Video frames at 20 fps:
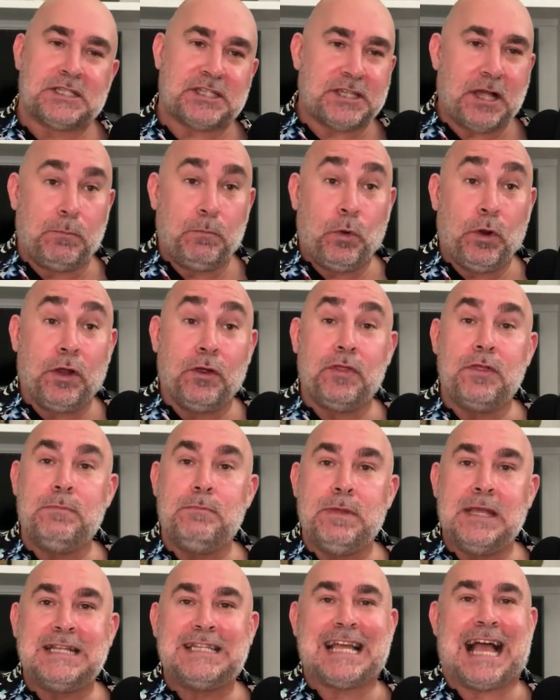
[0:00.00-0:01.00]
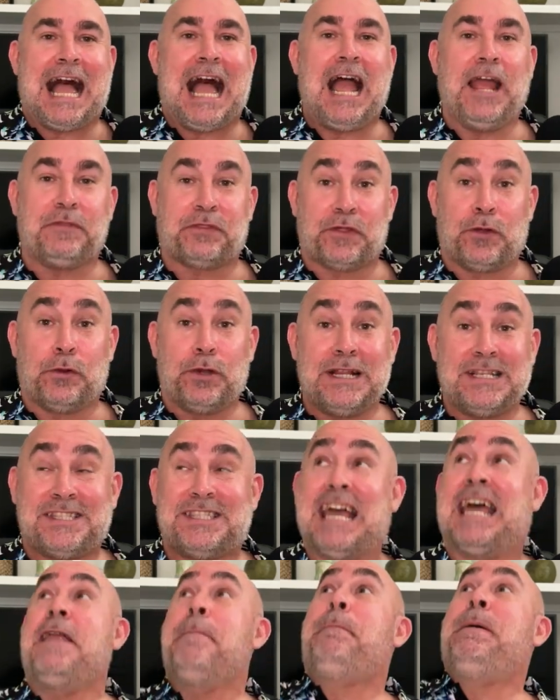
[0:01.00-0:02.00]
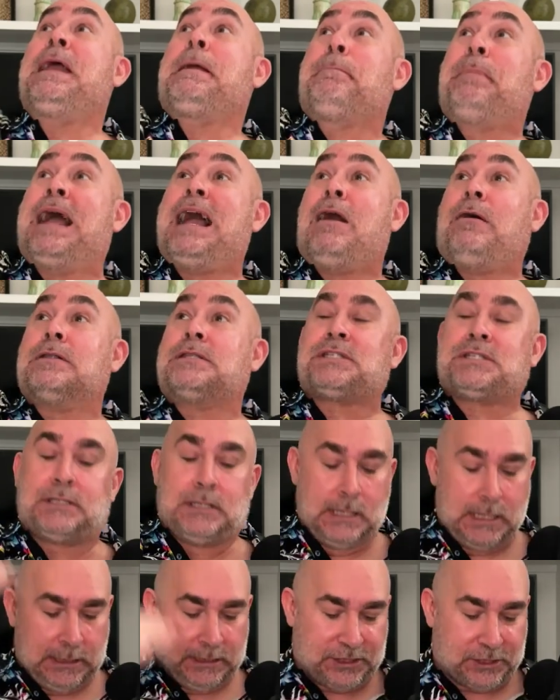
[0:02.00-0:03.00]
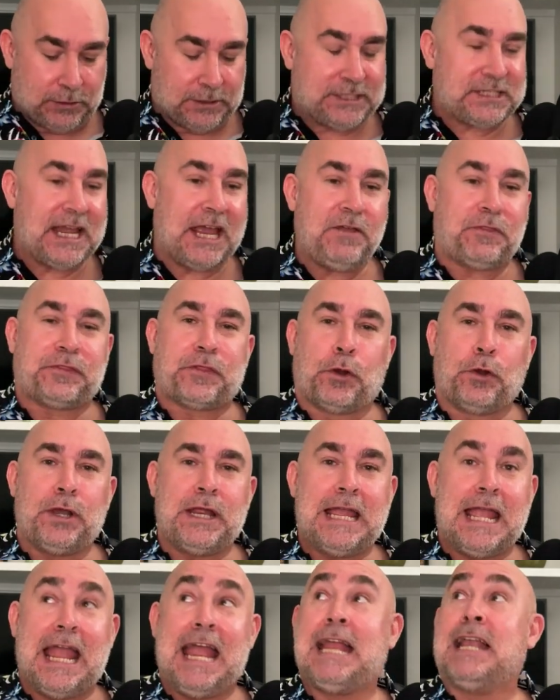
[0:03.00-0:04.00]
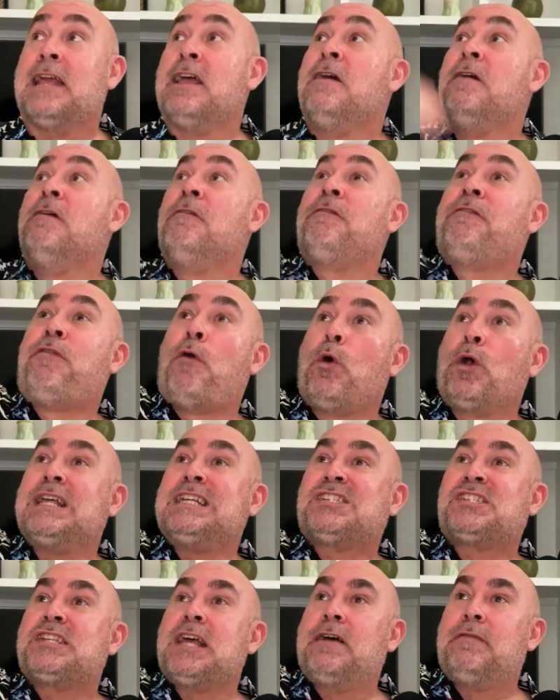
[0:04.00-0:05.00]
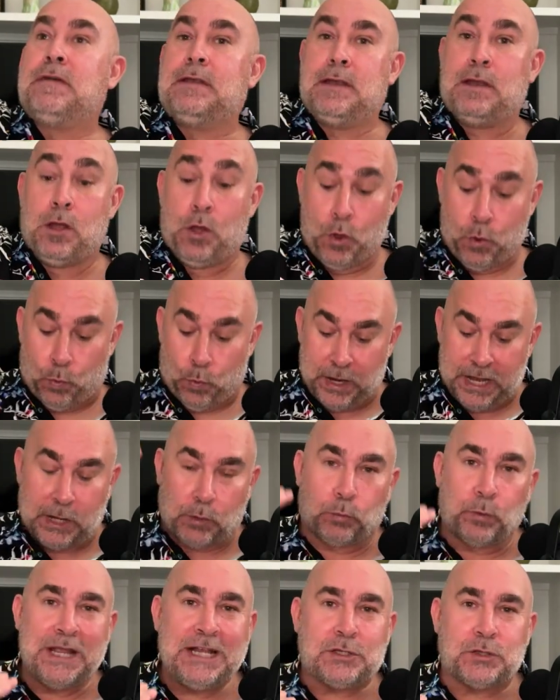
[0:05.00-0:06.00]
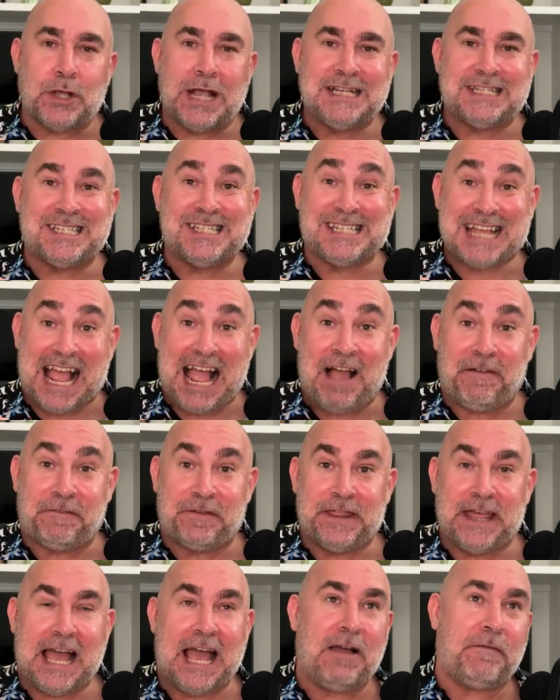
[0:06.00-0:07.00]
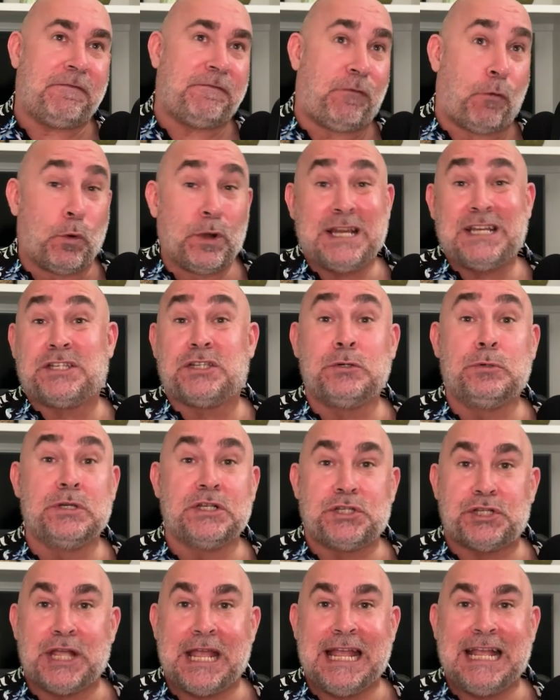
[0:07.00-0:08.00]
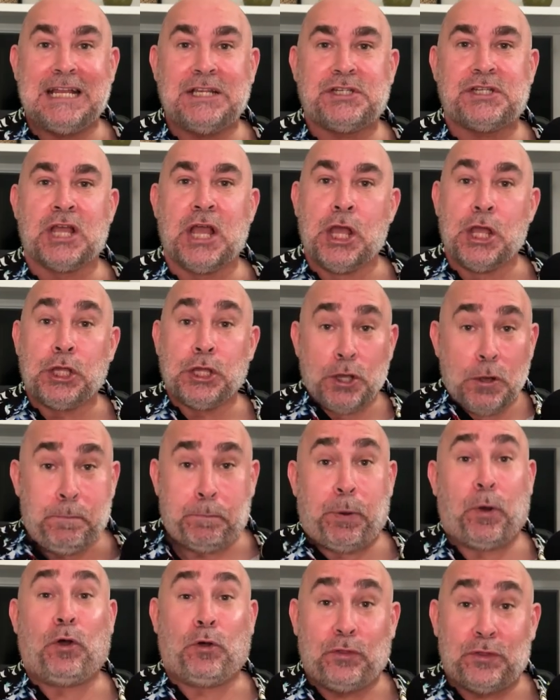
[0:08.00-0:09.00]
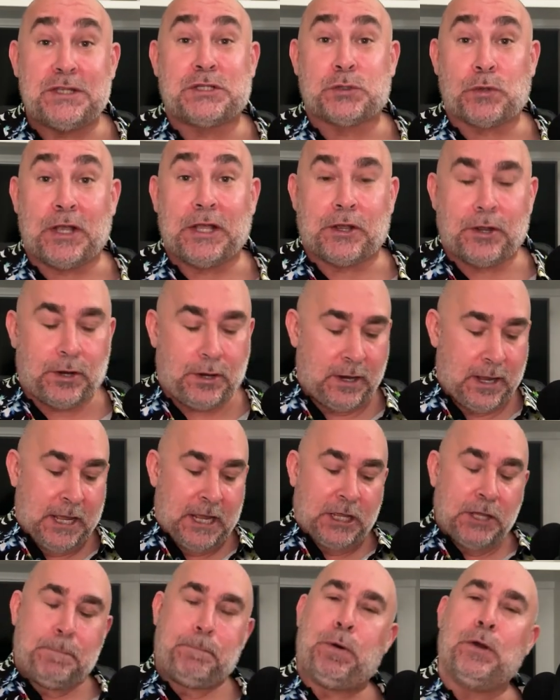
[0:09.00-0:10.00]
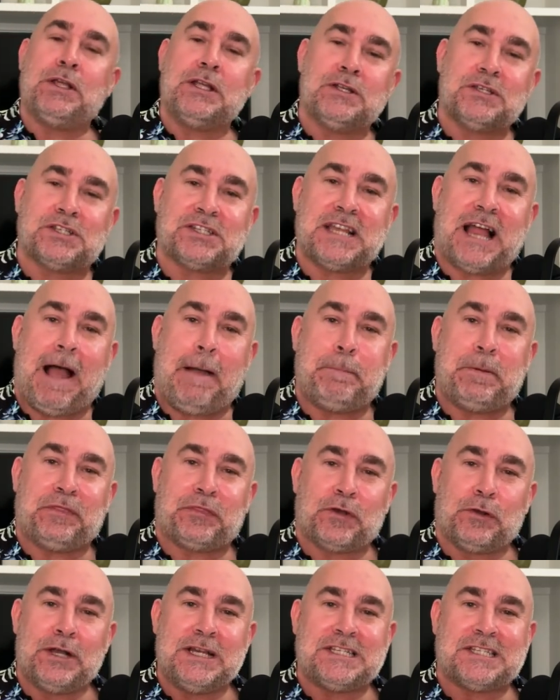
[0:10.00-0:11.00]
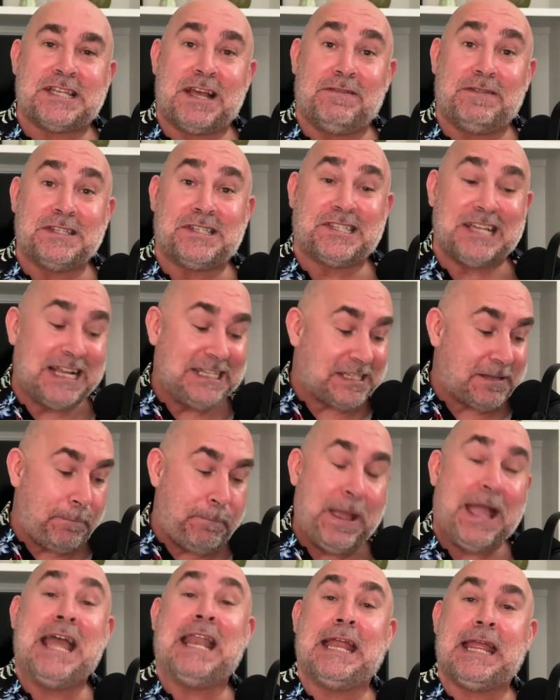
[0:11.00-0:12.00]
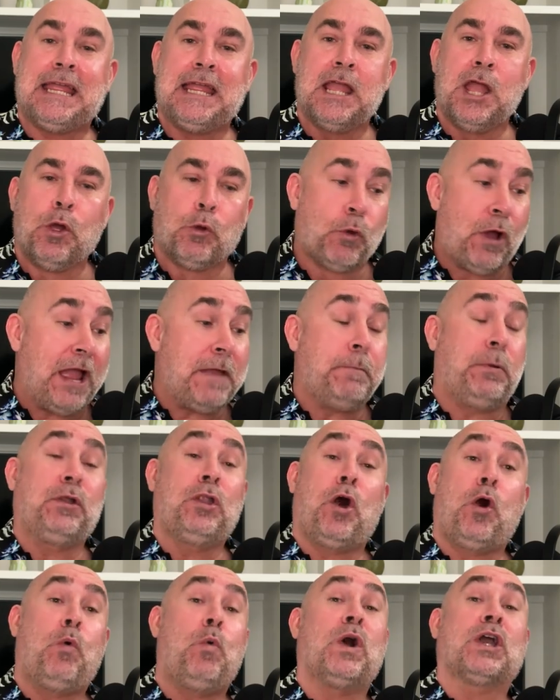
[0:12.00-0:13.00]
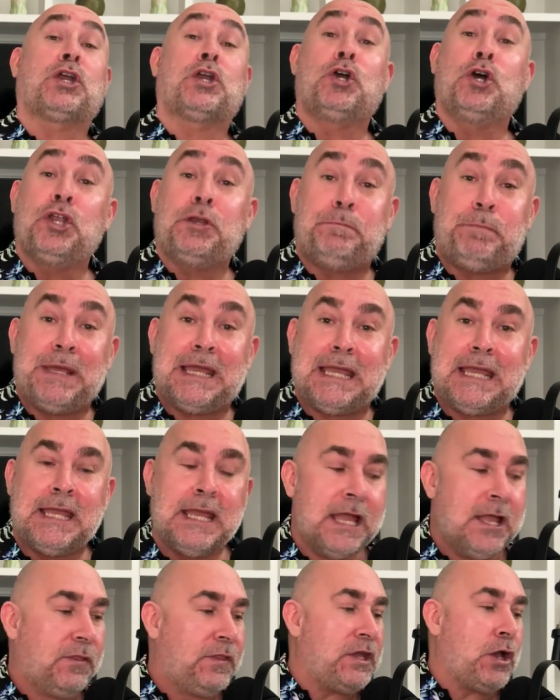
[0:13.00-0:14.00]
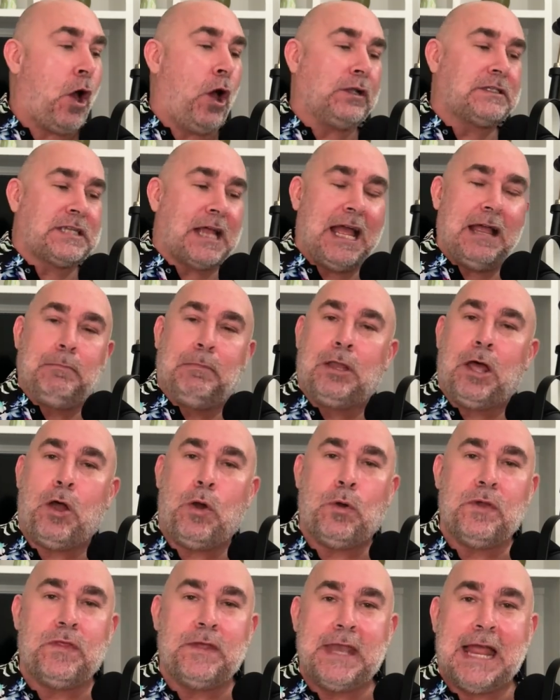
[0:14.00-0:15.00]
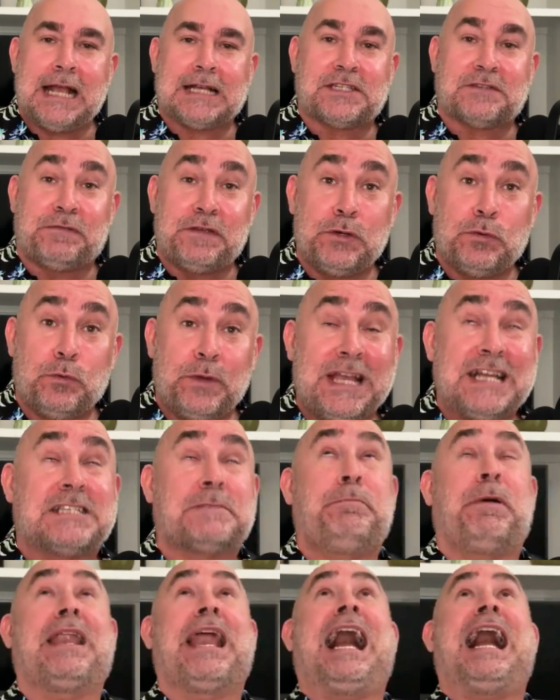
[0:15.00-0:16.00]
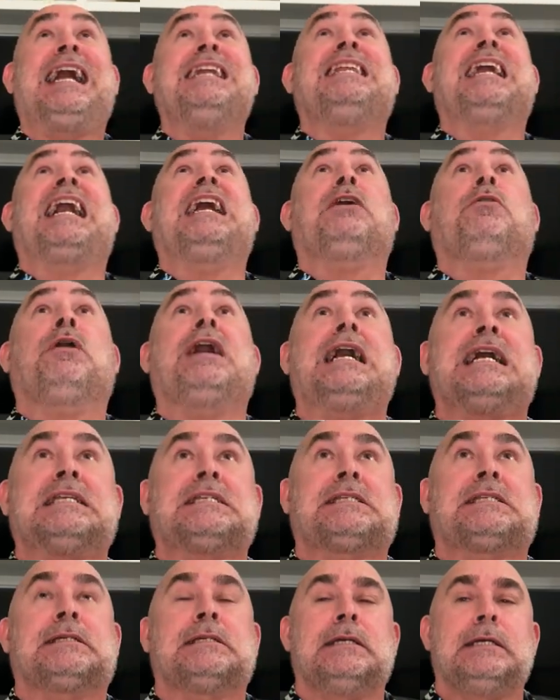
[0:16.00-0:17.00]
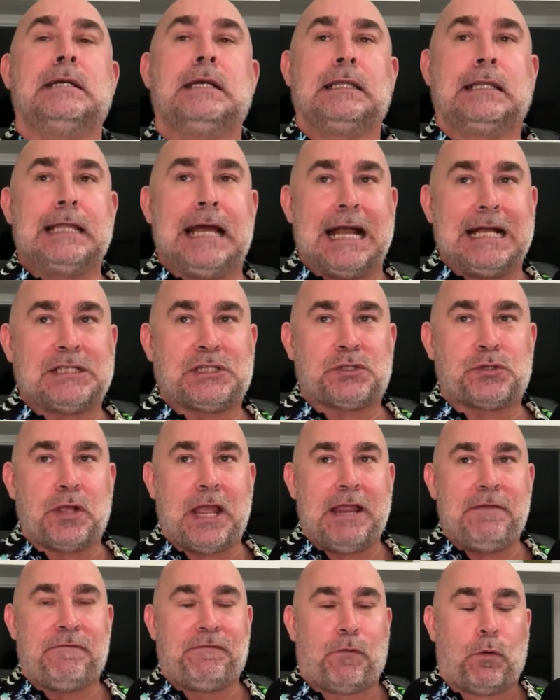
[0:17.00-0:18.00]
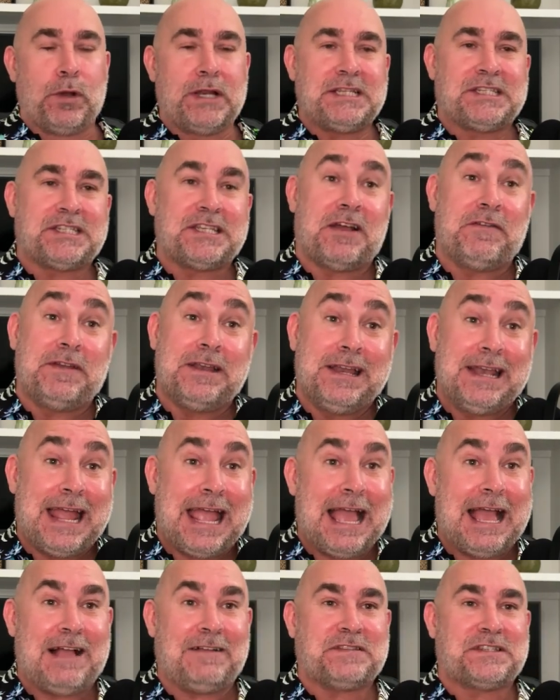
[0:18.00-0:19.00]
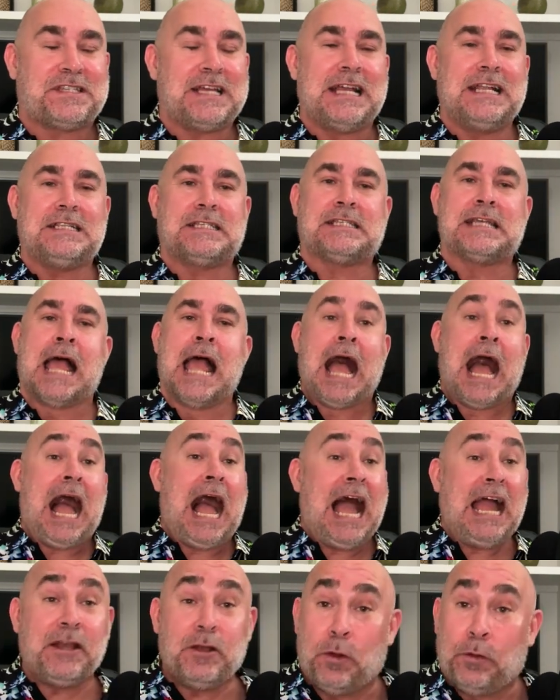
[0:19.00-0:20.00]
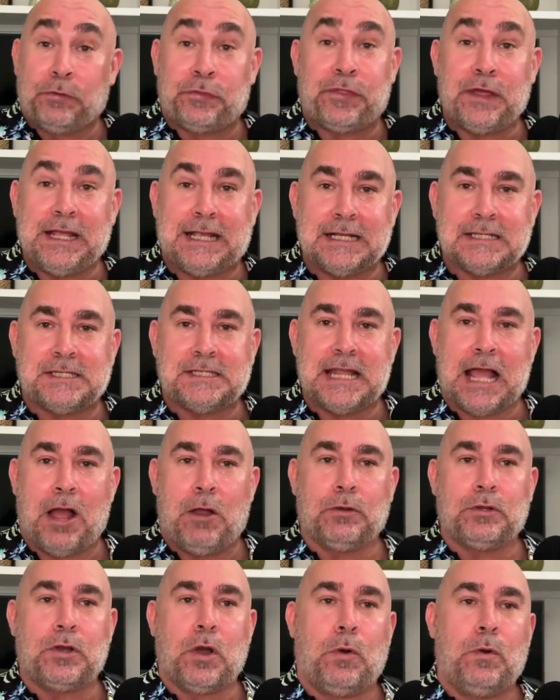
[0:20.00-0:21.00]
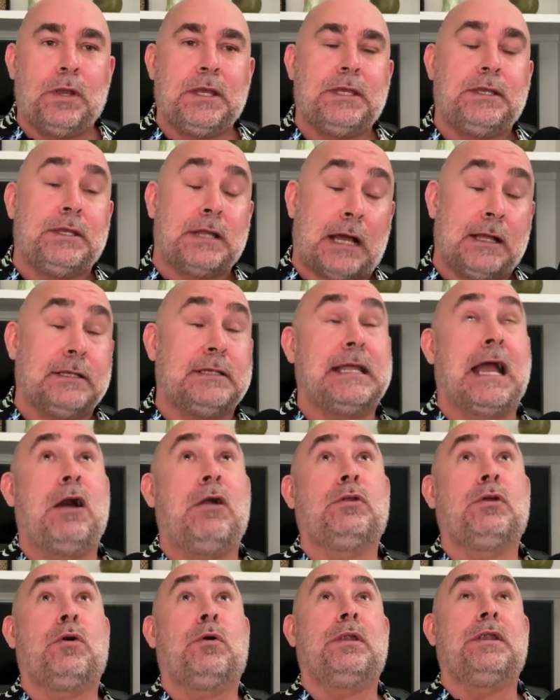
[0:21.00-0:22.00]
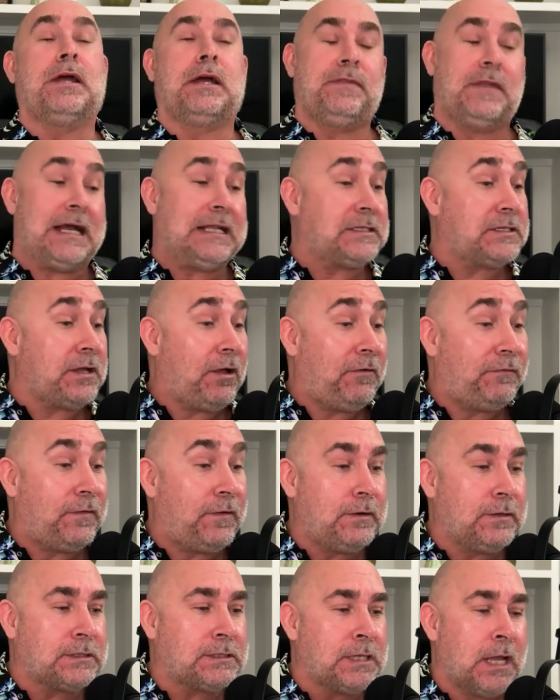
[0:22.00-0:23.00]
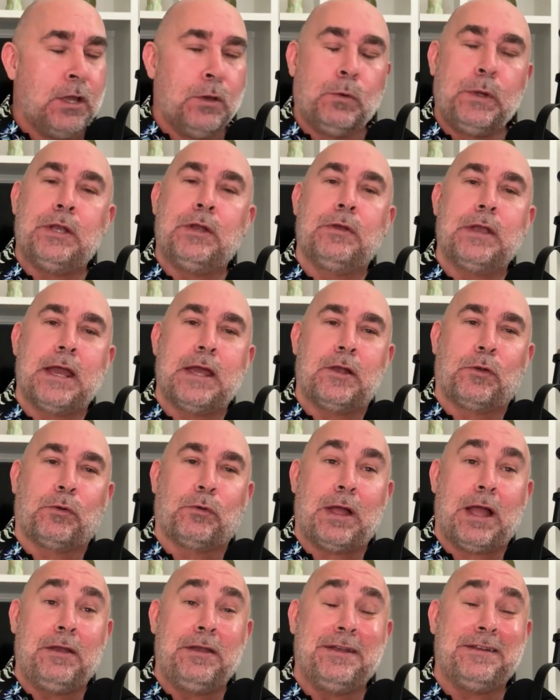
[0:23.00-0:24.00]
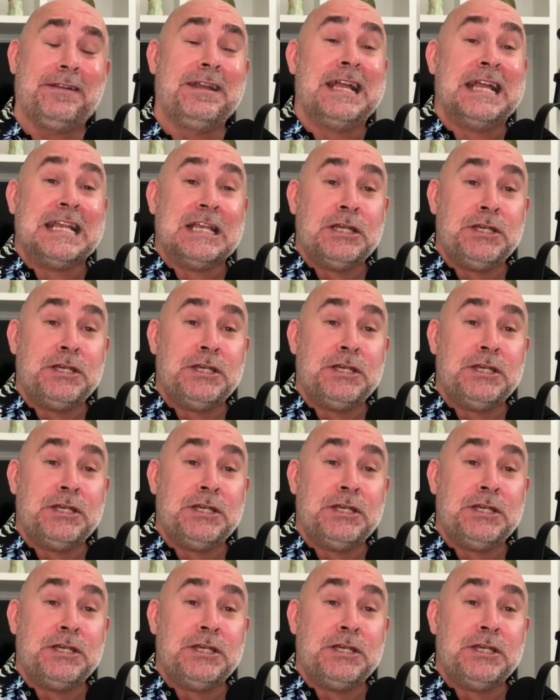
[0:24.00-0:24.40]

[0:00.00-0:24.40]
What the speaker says: somewhere in the mid to high 30s, then a big bounce. So say 38, 47. When it retraces half of that, 42 and change, you pull the trigger, you put your stop at 37 cents a penny, right below what could be the all-time low in the next few weeks. But I digress. Last trade, 47 and a half cents. I don't think it's down going down. That's all, folks. We don't edit around here.